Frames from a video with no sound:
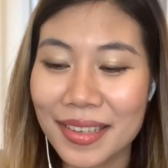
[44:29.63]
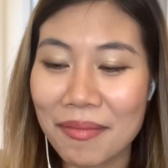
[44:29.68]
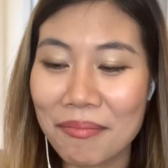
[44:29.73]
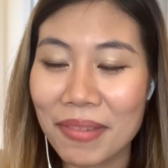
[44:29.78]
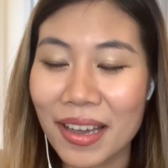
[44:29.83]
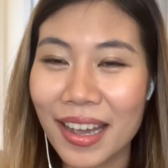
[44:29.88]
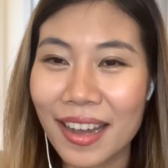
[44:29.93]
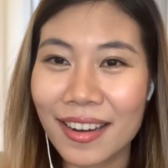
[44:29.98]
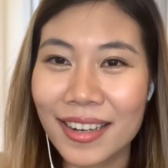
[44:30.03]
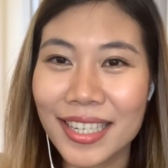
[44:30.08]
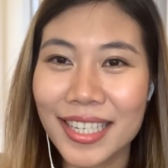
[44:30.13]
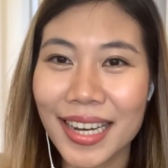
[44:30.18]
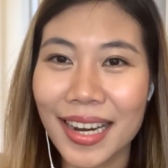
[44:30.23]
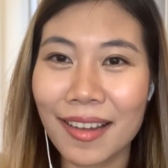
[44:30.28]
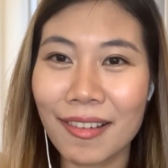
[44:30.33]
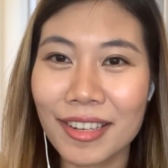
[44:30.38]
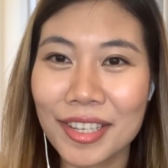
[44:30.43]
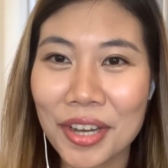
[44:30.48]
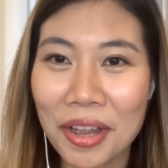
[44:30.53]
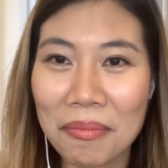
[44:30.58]
Empire, check
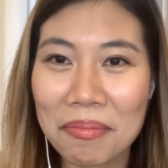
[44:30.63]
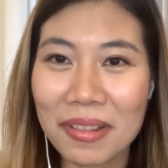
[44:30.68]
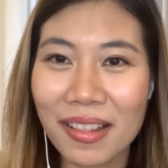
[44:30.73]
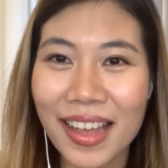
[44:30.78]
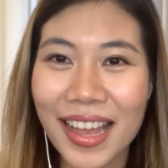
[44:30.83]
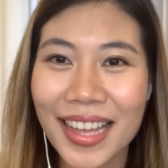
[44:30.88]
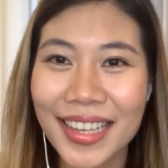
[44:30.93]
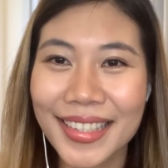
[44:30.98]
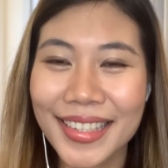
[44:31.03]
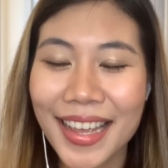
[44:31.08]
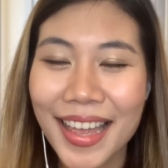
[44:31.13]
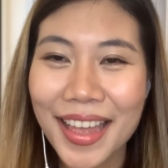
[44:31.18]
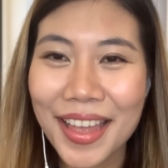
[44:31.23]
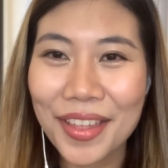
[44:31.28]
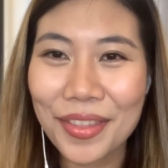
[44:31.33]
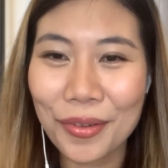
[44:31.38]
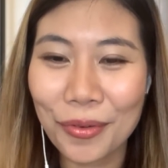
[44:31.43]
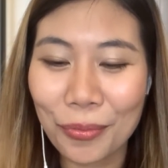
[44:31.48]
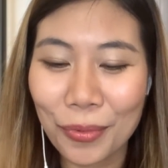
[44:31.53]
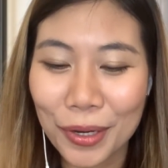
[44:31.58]
out Top Class.
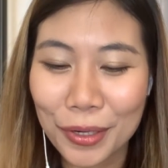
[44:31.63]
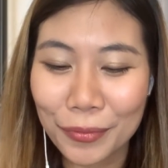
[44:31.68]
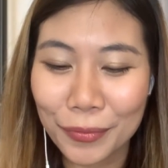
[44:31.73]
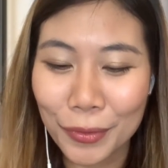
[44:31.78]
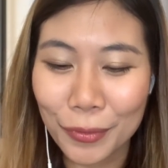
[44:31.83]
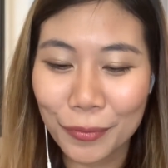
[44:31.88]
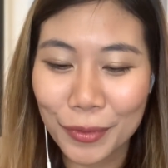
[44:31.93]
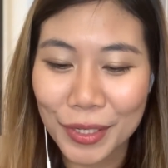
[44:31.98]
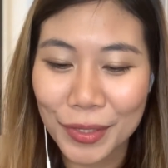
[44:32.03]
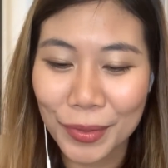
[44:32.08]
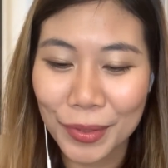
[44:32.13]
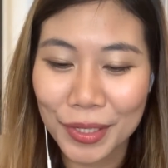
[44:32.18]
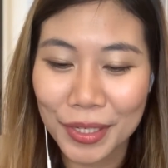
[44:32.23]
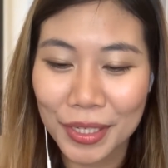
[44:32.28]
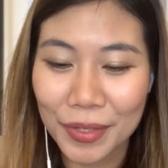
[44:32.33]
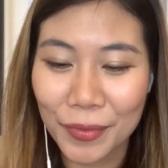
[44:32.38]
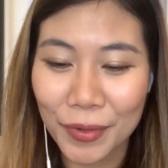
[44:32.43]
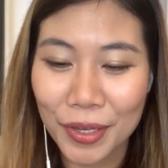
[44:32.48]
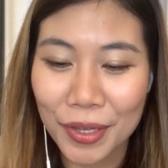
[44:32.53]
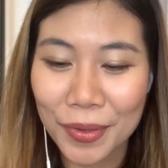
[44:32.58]
They're wonderful
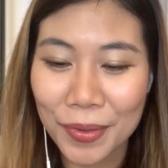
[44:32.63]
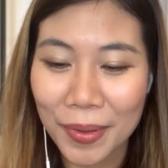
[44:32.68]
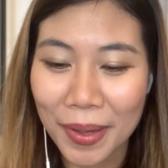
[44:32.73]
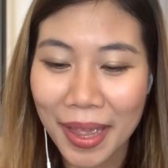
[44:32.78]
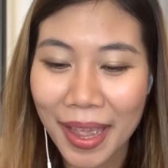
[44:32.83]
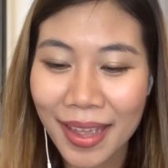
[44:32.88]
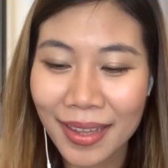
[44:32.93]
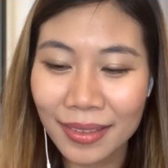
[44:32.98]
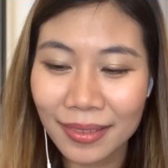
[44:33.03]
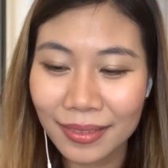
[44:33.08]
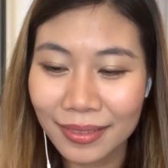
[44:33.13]
resources for you, okay?